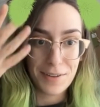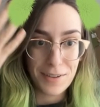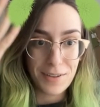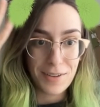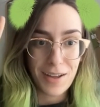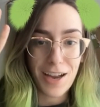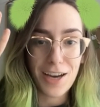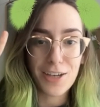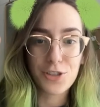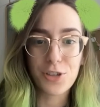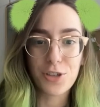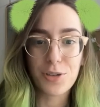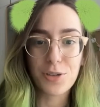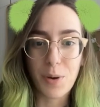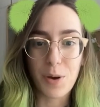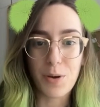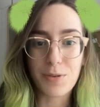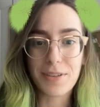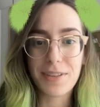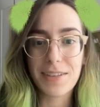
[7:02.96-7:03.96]
I should
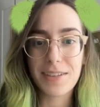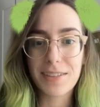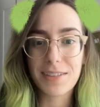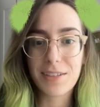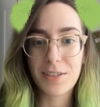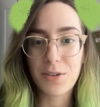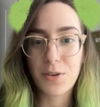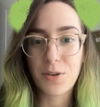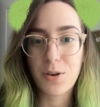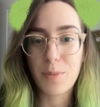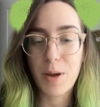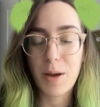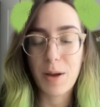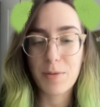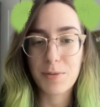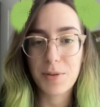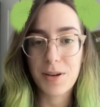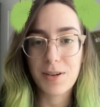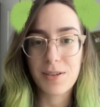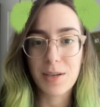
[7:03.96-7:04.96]
post these to Google
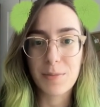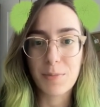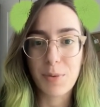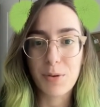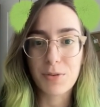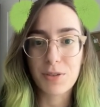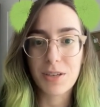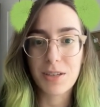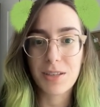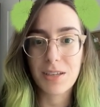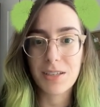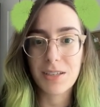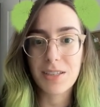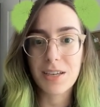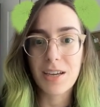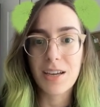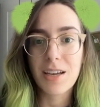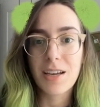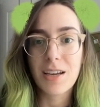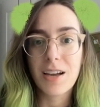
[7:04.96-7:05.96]
Maps. I don't like posting things
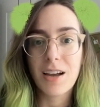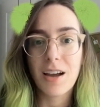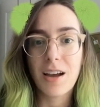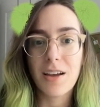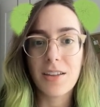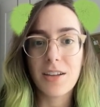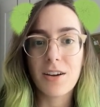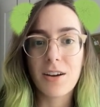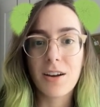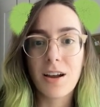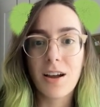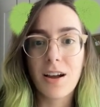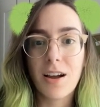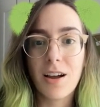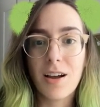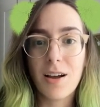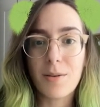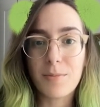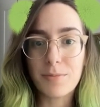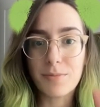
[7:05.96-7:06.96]
on there.
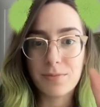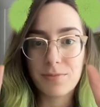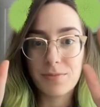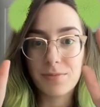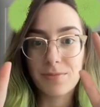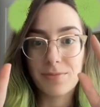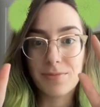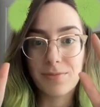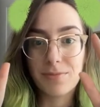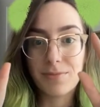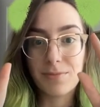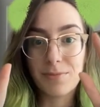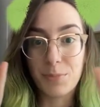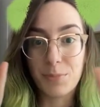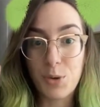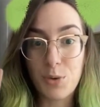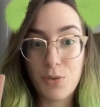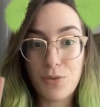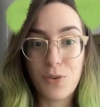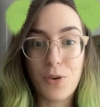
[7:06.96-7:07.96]

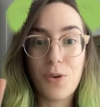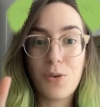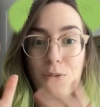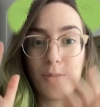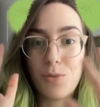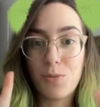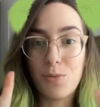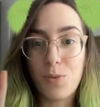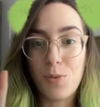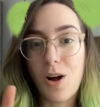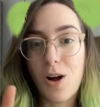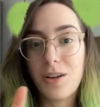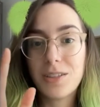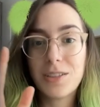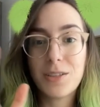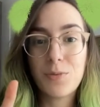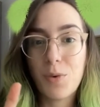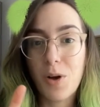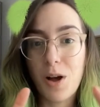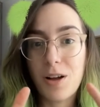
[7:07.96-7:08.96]
Beautiful walls
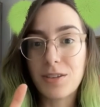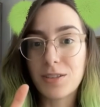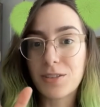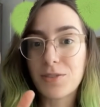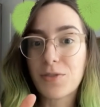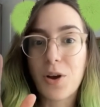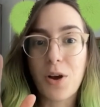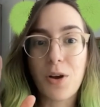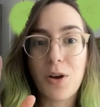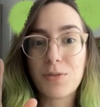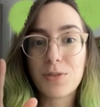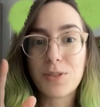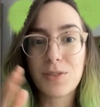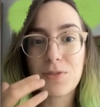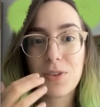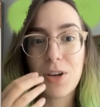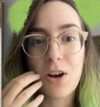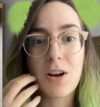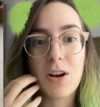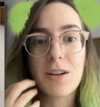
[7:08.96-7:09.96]
and walls of cones of
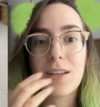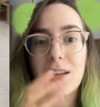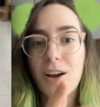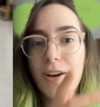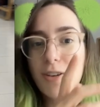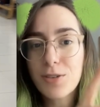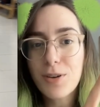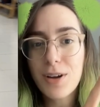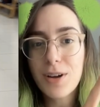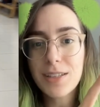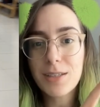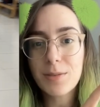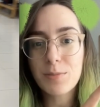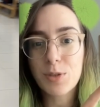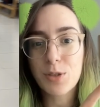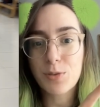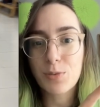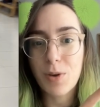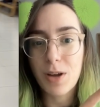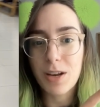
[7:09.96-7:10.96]
yarn. They also had some
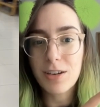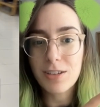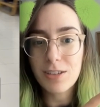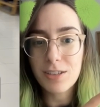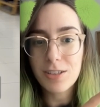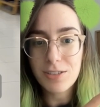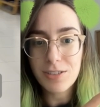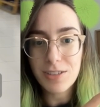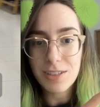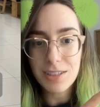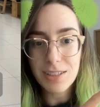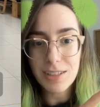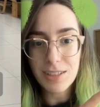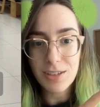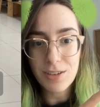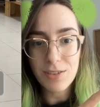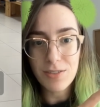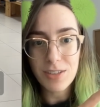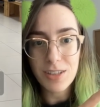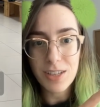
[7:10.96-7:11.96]
sweaters you can see
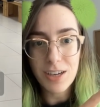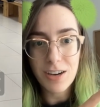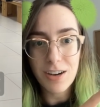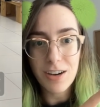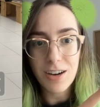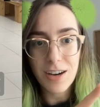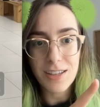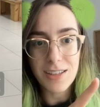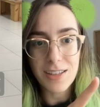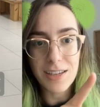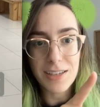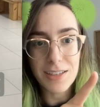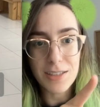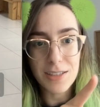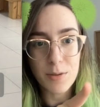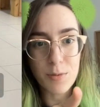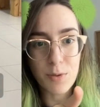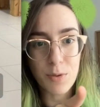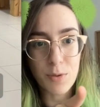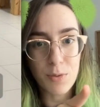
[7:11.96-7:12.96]
over there and like
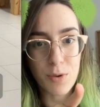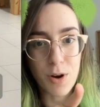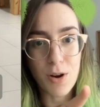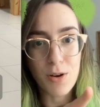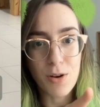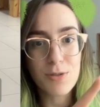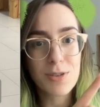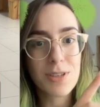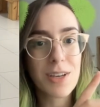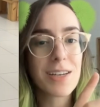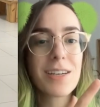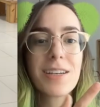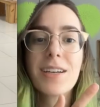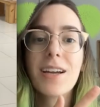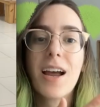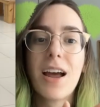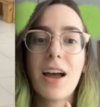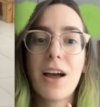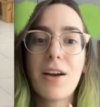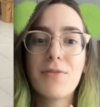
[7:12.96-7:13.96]
some throws.
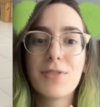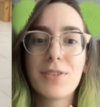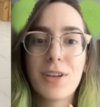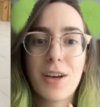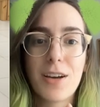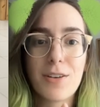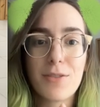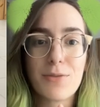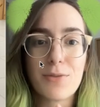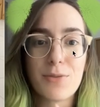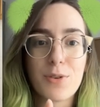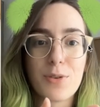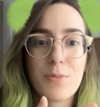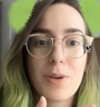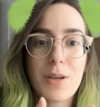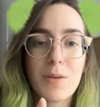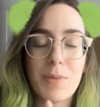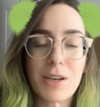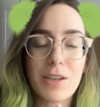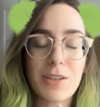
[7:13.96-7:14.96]
One more
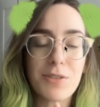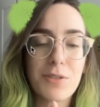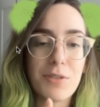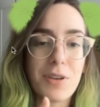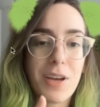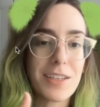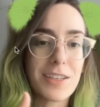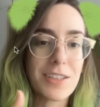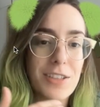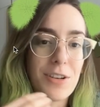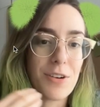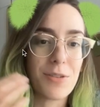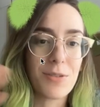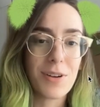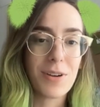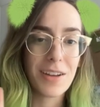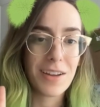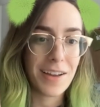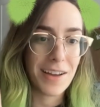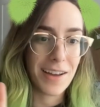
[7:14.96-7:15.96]
cone of
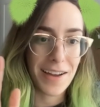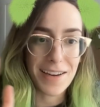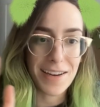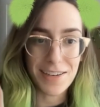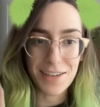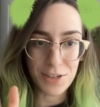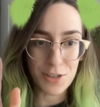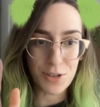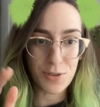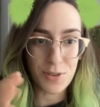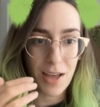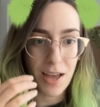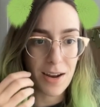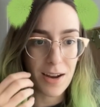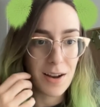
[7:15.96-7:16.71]
yarn.